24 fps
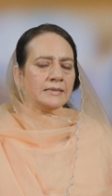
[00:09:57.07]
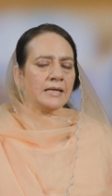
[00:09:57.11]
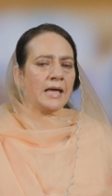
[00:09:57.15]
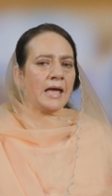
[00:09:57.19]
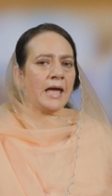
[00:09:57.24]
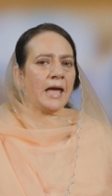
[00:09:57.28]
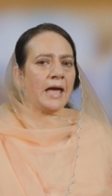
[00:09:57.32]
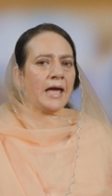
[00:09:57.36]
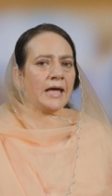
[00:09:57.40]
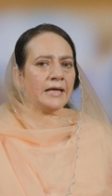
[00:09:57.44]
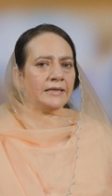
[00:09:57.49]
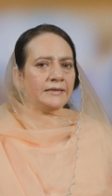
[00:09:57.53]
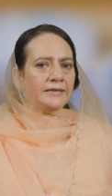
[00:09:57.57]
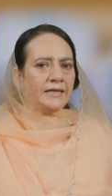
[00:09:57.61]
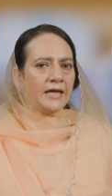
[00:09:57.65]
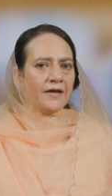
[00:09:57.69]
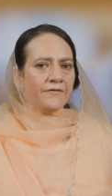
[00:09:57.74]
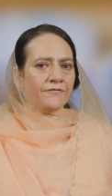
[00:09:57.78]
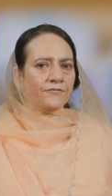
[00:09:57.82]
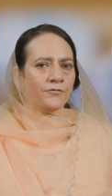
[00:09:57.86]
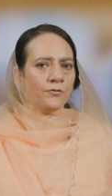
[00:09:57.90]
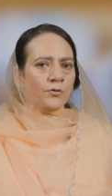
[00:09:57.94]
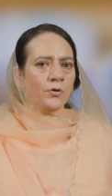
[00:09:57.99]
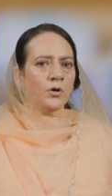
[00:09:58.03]
and
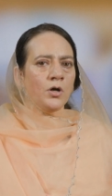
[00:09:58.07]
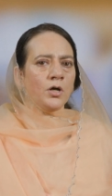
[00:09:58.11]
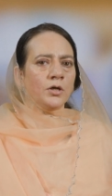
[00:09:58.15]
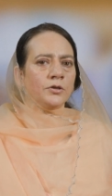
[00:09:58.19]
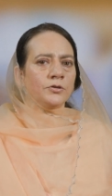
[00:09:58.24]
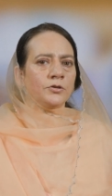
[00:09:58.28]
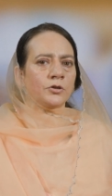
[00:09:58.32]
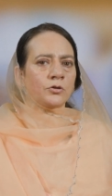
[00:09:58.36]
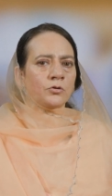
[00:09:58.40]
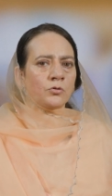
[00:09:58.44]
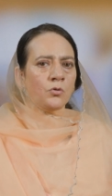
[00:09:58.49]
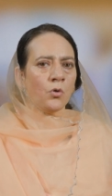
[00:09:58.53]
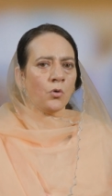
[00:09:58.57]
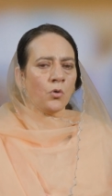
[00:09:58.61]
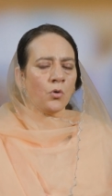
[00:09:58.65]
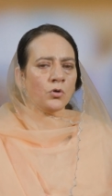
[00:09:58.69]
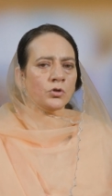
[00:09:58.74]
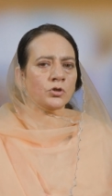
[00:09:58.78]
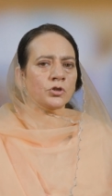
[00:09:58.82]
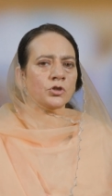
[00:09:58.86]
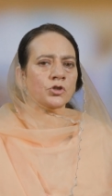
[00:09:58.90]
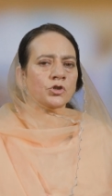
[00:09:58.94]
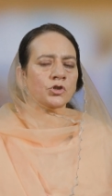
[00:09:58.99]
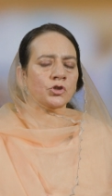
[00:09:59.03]
therefore the court
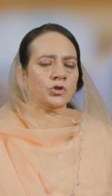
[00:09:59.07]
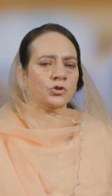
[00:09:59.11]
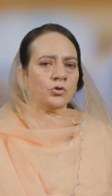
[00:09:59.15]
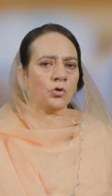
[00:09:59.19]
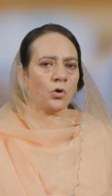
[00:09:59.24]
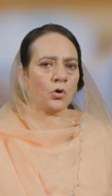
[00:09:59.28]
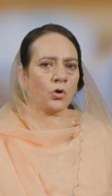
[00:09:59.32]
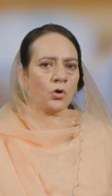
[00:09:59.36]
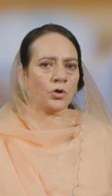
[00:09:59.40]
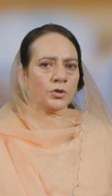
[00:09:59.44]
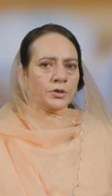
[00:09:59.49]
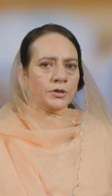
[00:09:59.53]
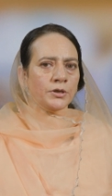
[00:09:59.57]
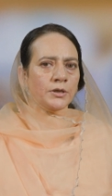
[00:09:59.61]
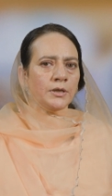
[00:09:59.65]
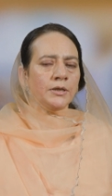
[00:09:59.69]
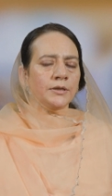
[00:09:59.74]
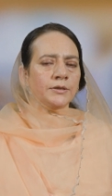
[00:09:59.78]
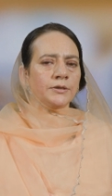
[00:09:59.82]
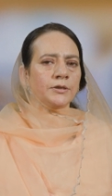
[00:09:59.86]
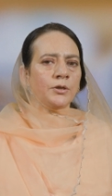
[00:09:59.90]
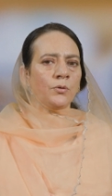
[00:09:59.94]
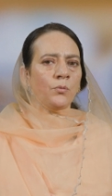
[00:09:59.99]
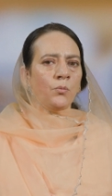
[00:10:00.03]
should order
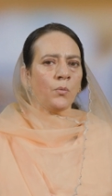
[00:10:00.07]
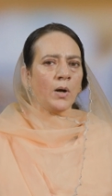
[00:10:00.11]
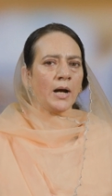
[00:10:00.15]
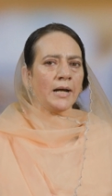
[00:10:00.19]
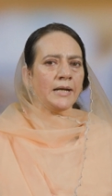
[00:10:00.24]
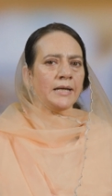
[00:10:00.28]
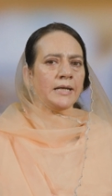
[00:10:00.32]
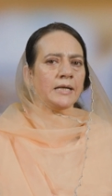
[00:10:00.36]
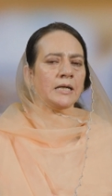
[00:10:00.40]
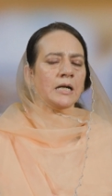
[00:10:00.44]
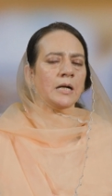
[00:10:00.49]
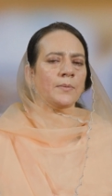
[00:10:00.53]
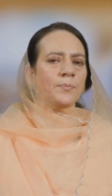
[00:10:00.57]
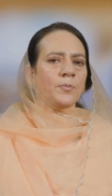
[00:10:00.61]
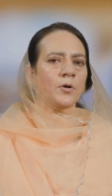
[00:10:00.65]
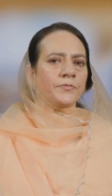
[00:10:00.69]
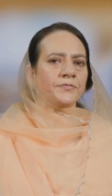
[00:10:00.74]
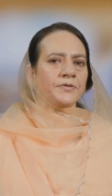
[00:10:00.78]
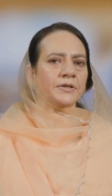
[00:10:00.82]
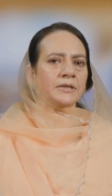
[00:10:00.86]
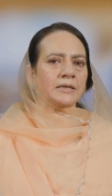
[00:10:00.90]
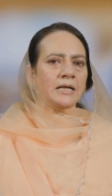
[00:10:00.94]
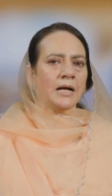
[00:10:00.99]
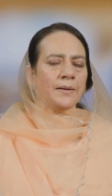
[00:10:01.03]
the winding up of the
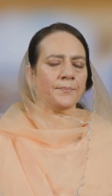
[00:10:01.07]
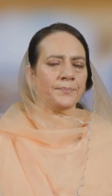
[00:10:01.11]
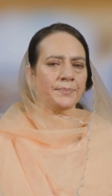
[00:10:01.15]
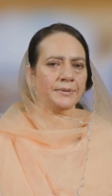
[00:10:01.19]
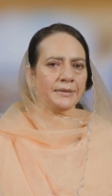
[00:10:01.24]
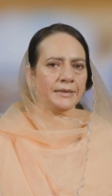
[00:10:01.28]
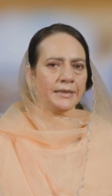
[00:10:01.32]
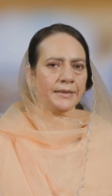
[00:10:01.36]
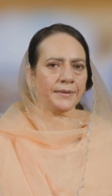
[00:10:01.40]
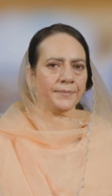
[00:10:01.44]
company.